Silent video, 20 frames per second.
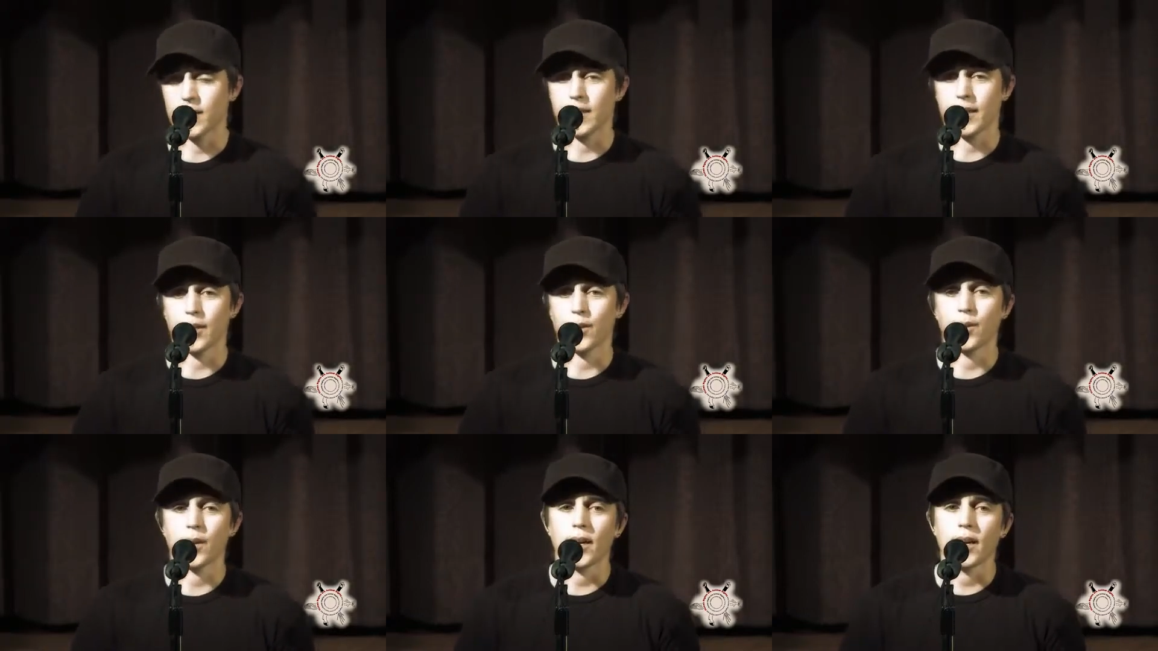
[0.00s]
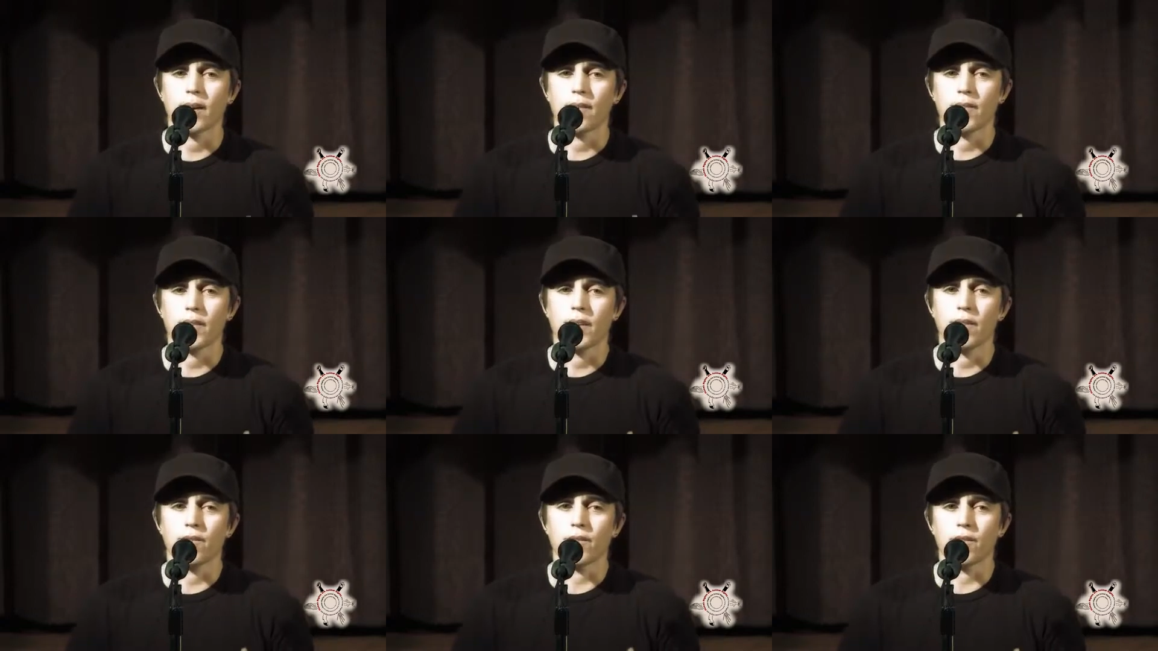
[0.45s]
And then you
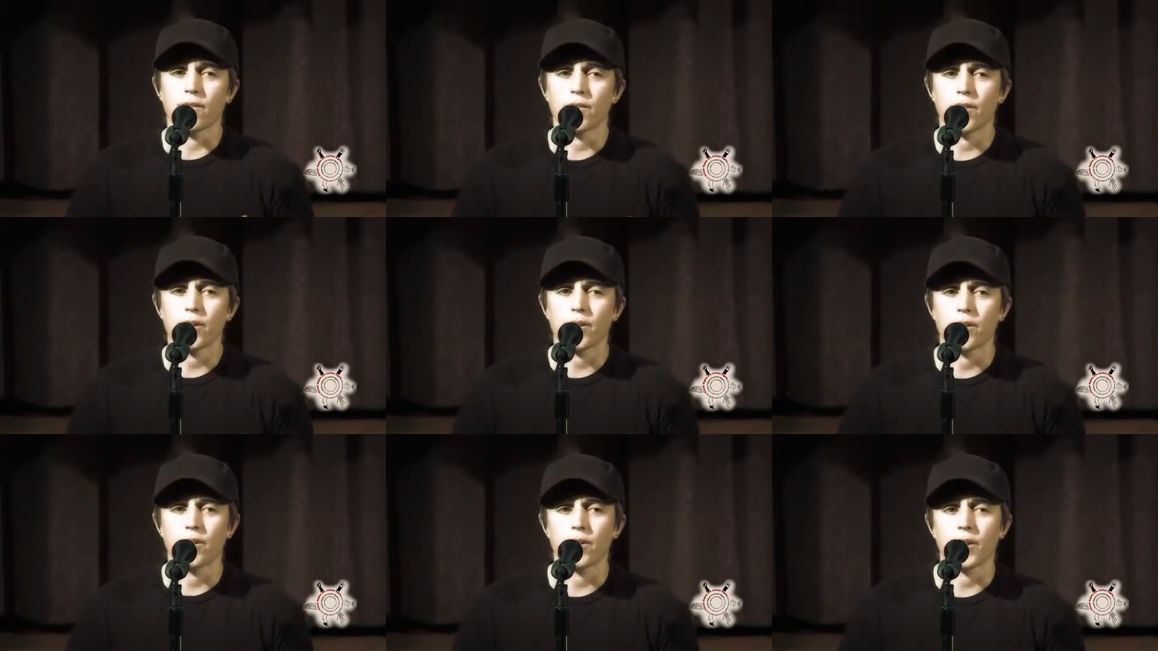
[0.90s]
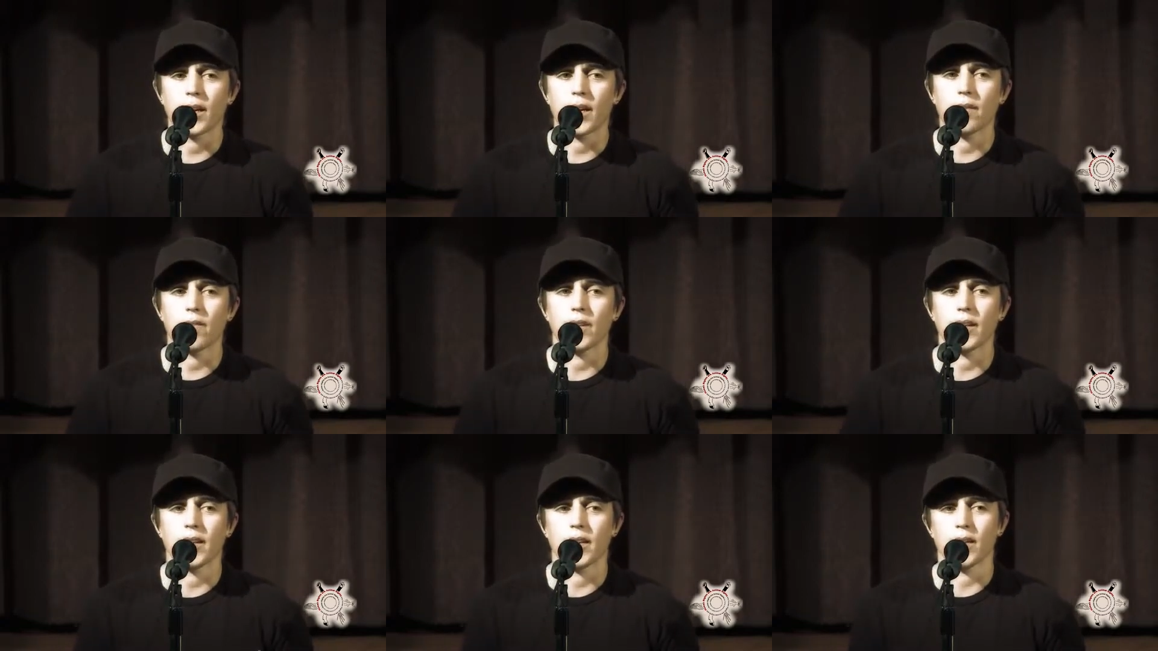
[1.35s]
have, even further, you
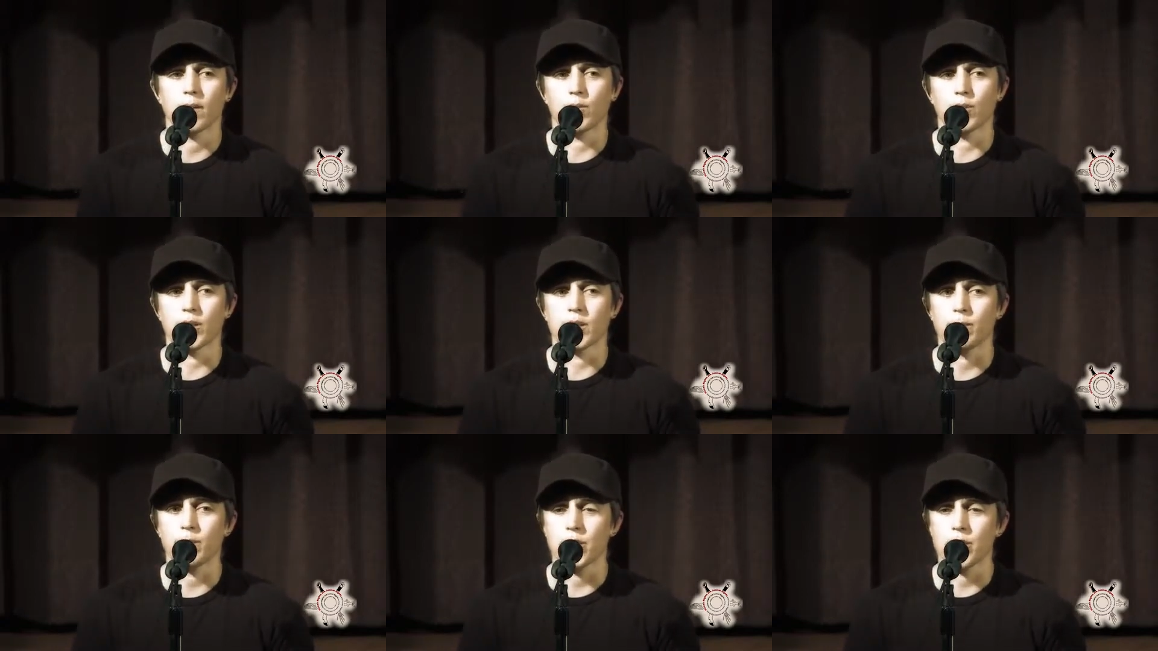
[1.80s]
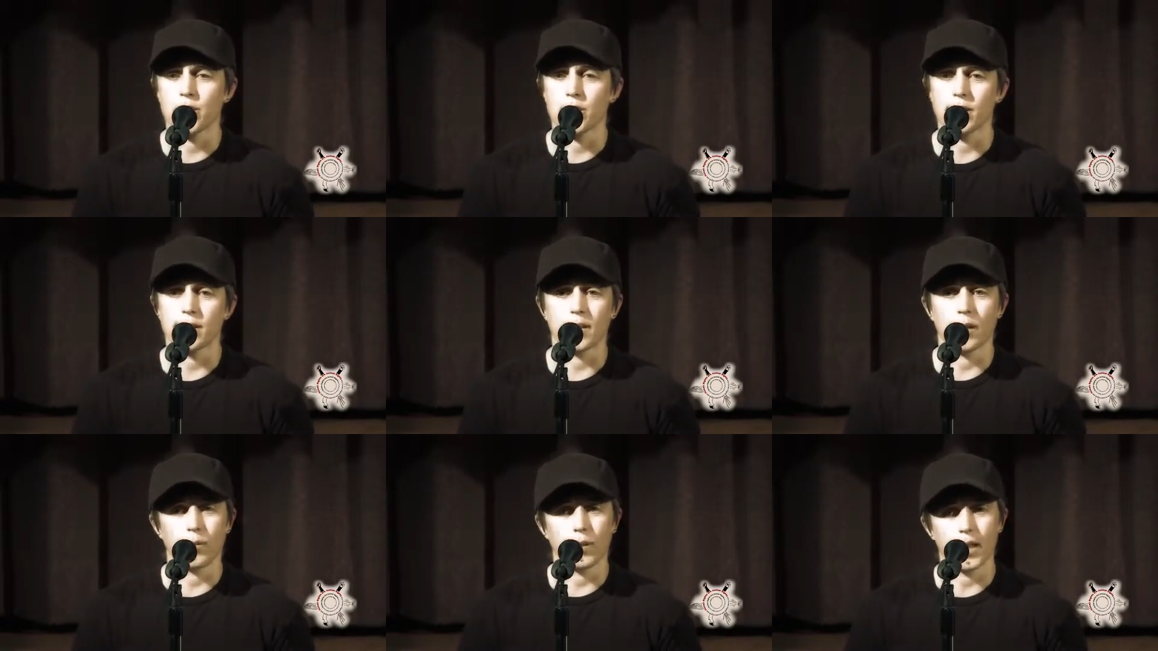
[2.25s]
have the animal
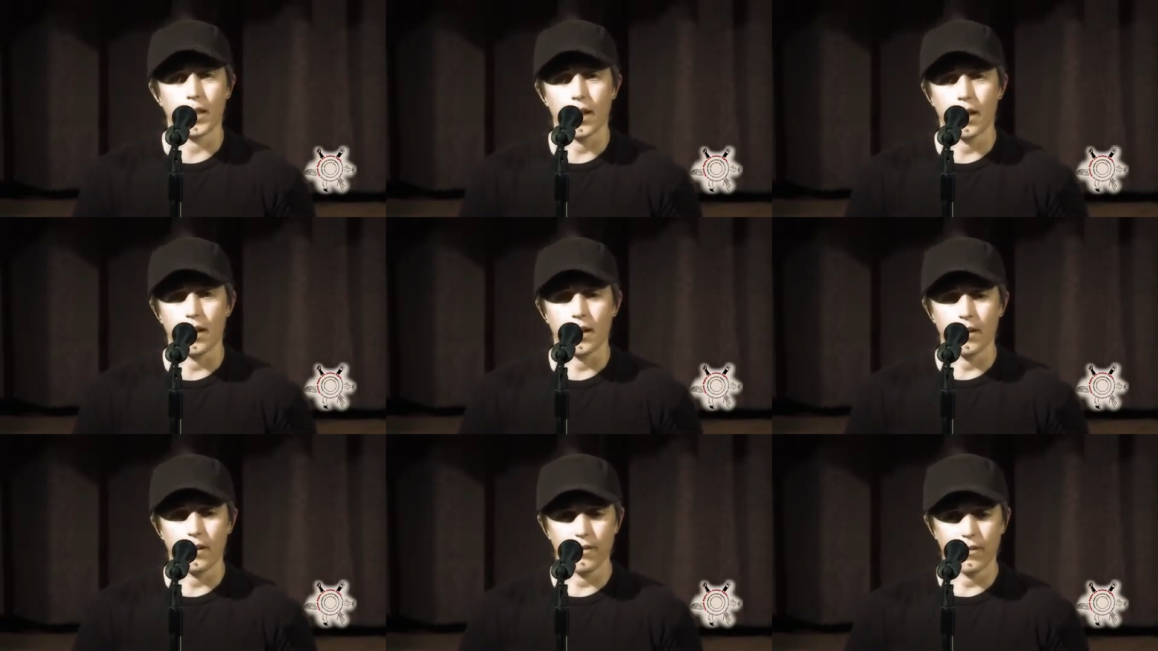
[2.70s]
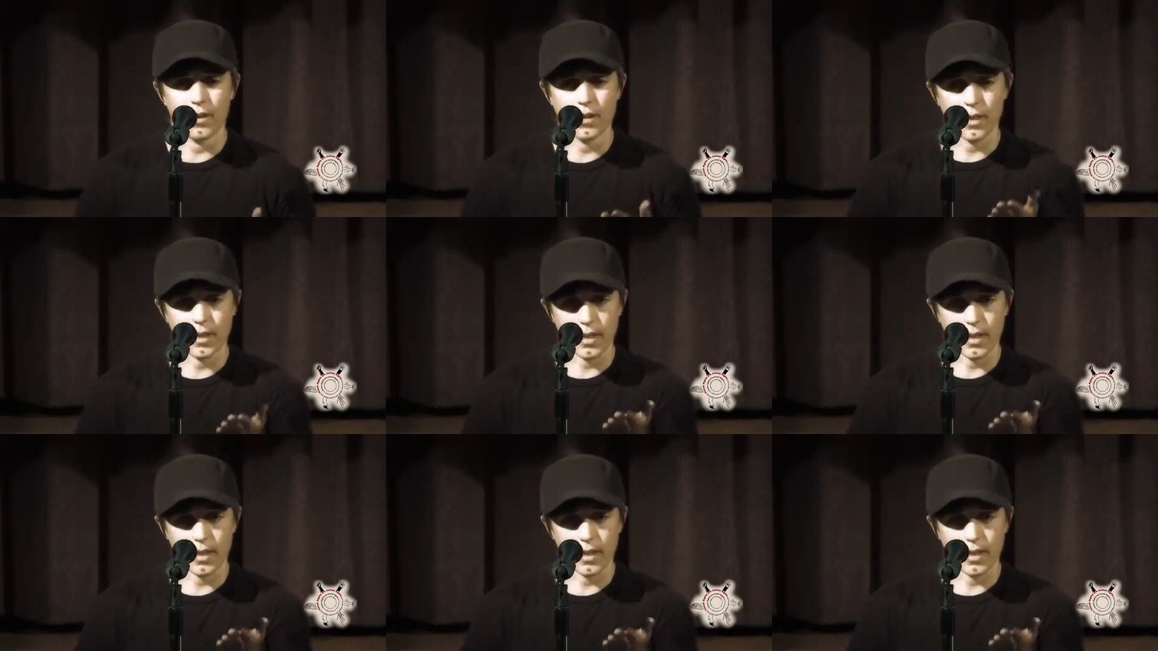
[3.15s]
species that we love,